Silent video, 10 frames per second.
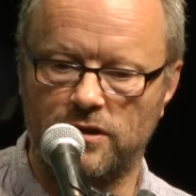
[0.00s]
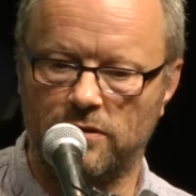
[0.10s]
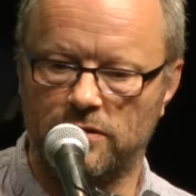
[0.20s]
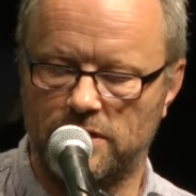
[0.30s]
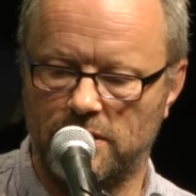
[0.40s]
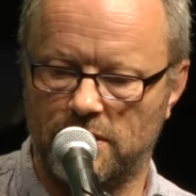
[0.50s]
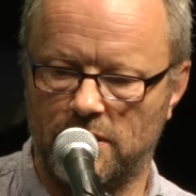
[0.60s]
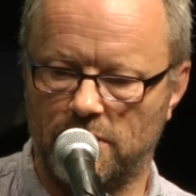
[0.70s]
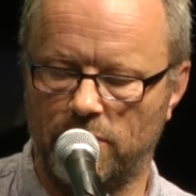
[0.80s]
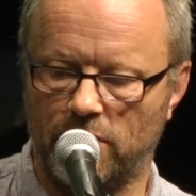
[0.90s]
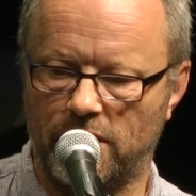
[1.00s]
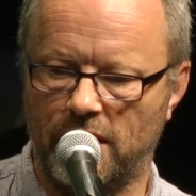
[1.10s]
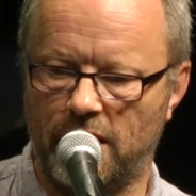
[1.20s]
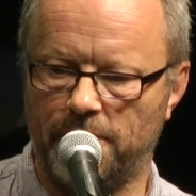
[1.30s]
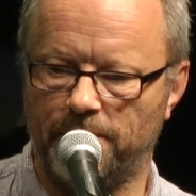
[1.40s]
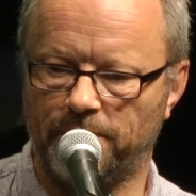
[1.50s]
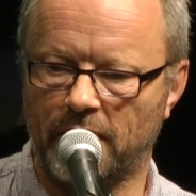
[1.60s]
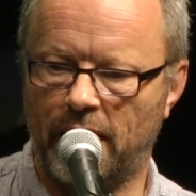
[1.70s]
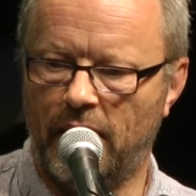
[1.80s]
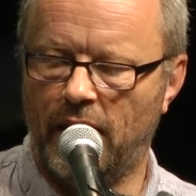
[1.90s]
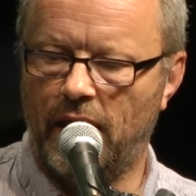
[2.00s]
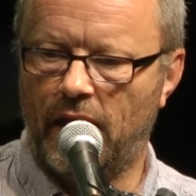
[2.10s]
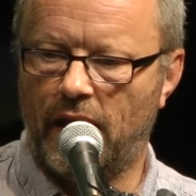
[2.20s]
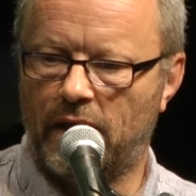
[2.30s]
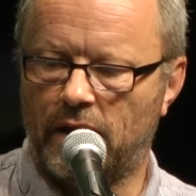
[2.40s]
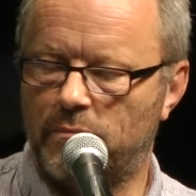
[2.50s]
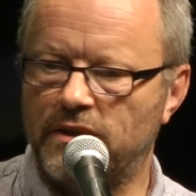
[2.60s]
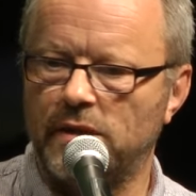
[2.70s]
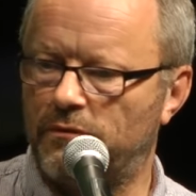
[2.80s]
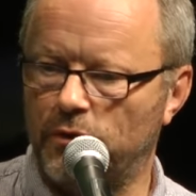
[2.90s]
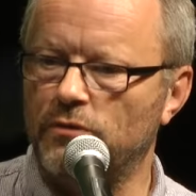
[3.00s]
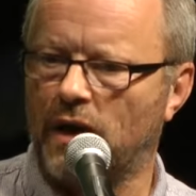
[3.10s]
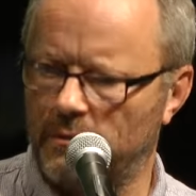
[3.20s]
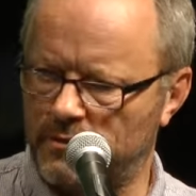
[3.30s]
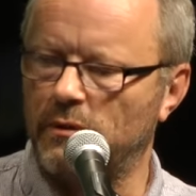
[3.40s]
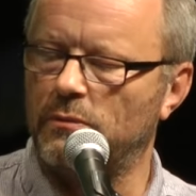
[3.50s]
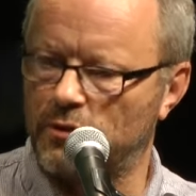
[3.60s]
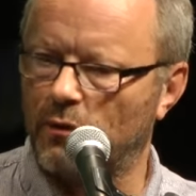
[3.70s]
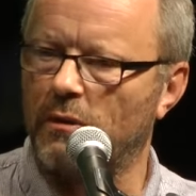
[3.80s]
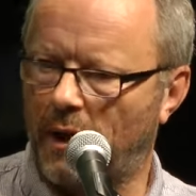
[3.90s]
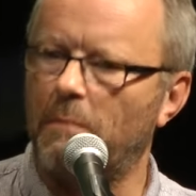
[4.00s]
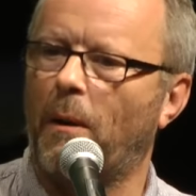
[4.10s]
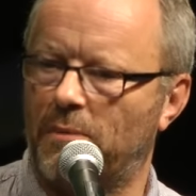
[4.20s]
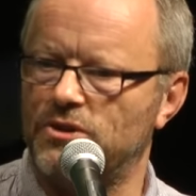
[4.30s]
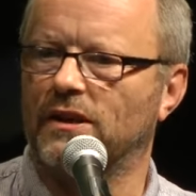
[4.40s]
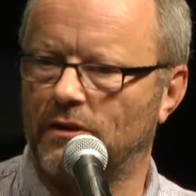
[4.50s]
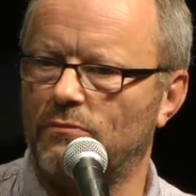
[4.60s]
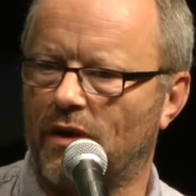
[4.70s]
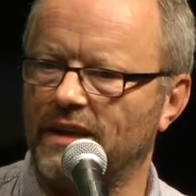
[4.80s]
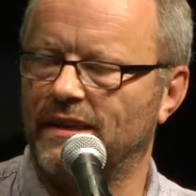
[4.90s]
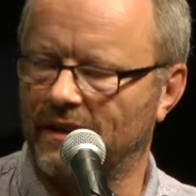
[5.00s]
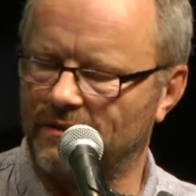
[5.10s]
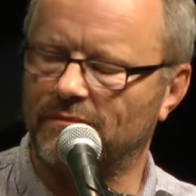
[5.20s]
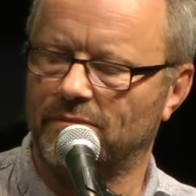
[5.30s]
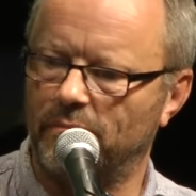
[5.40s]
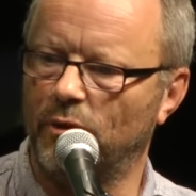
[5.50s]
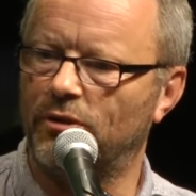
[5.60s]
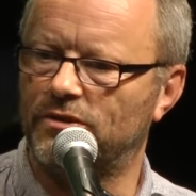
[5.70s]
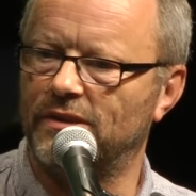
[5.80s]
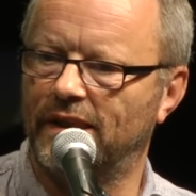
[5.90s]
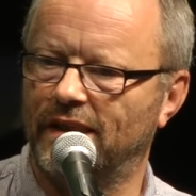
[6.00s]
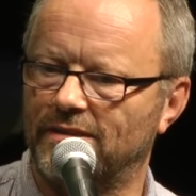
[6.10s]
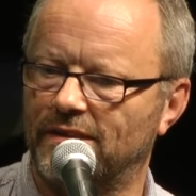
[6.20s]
Jones' book. And I'd met him a few times, and we were talking about publishing and writing and books and things.